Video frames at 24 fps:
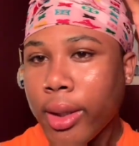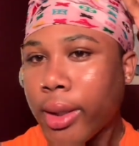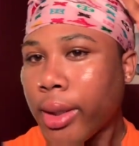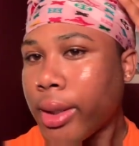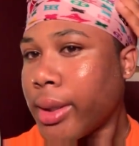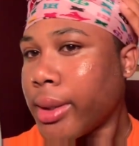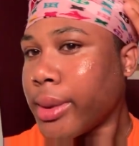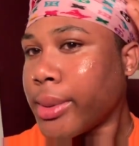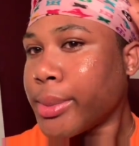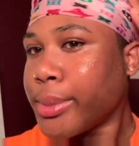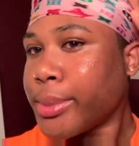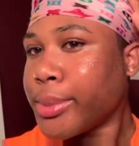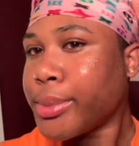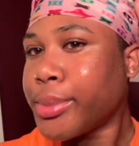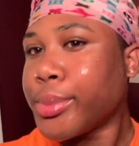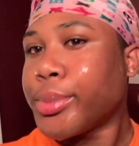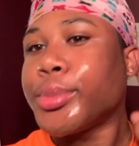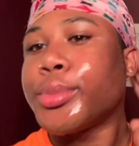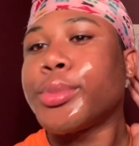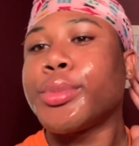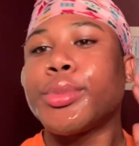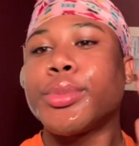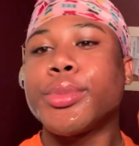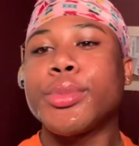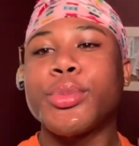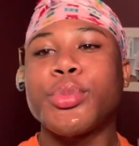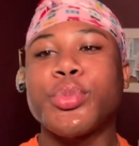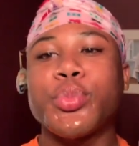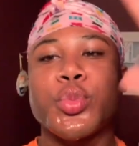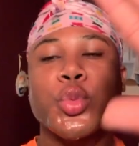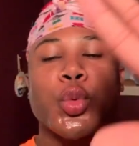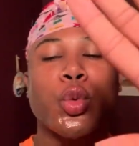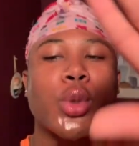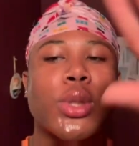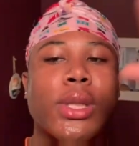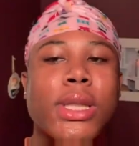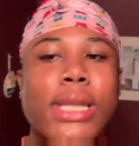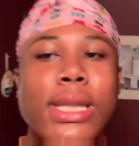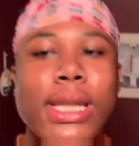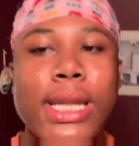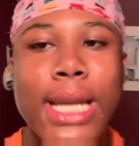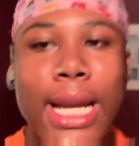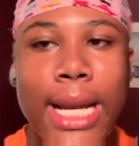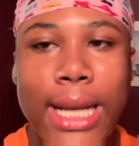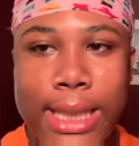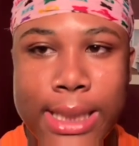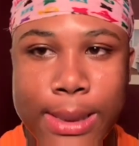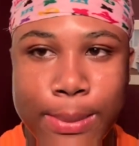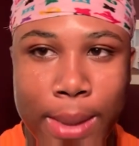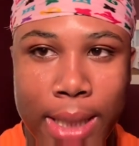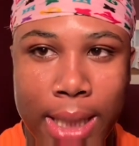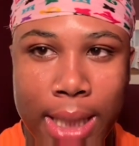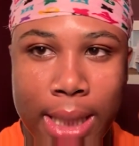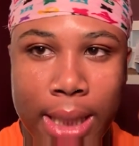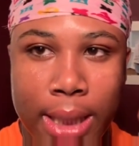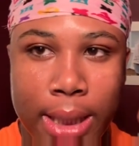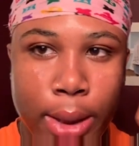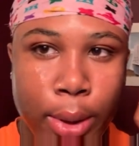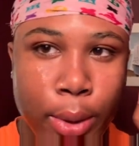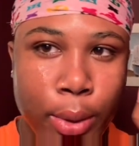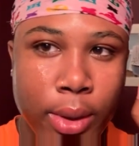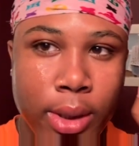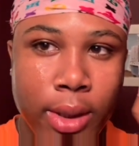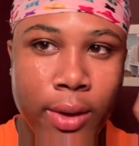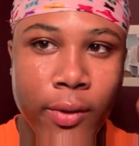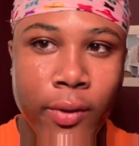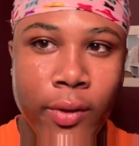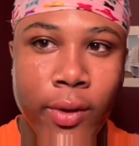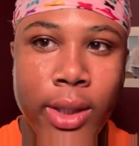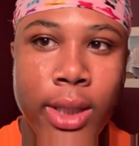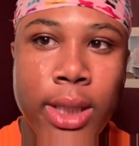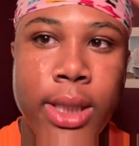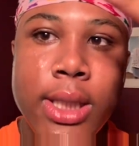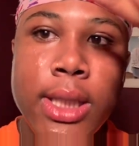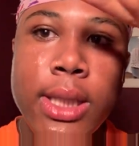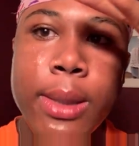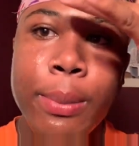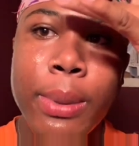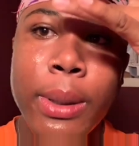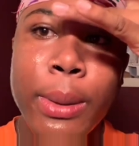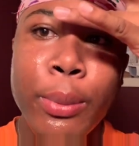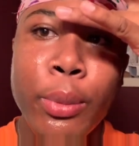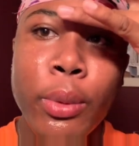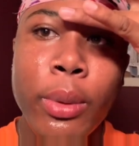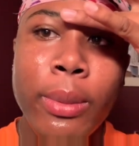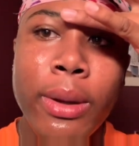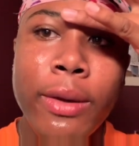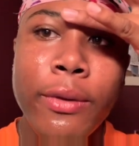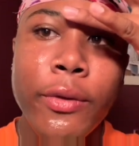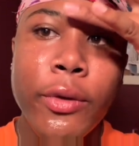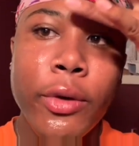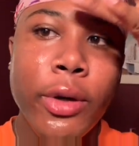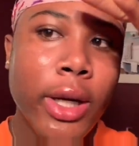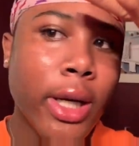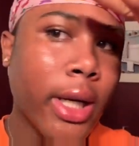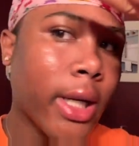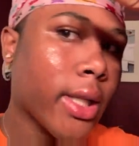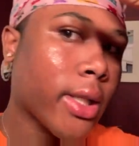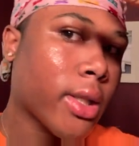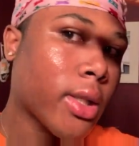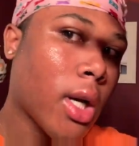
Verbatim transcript: um, you can see that it's making a little difference. The pimple on my forehead is